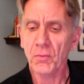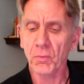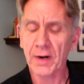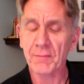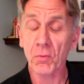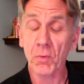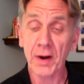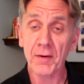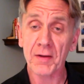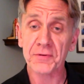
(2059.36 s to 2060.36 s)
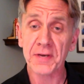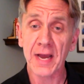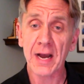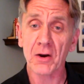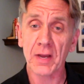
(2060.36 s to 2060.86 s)
what I'm aware of
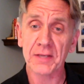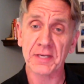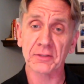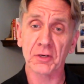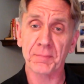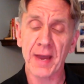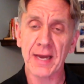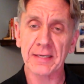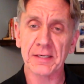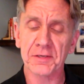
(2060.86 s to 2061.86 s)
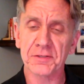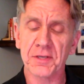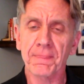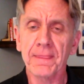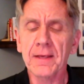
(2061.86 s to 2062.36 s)
now as I look back
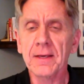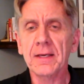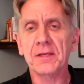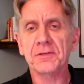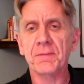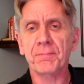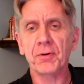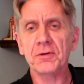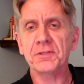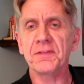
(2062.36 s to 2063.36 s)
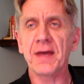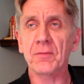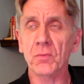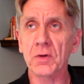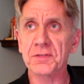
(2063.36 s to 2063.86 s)
is the person
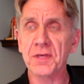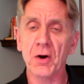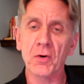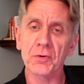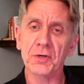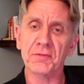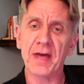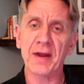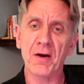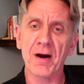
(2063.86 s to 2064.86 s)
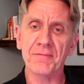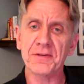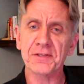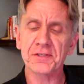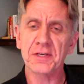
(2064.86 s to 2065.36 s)
that was the owner of that
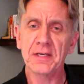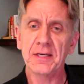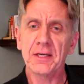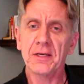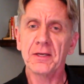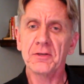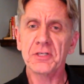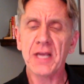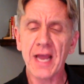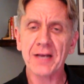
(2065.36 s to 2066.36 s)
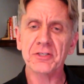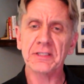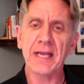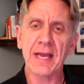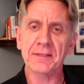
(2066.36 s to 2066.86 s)
office, she
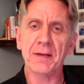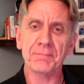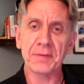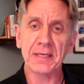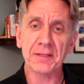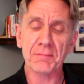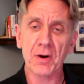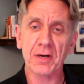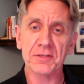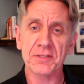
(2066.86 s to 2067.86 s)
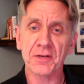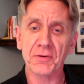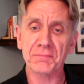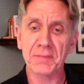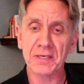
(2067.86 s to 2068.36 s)
actually ended up being the market center
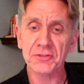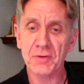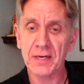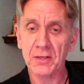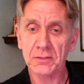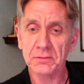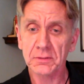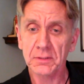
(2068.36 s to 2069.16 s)
administrator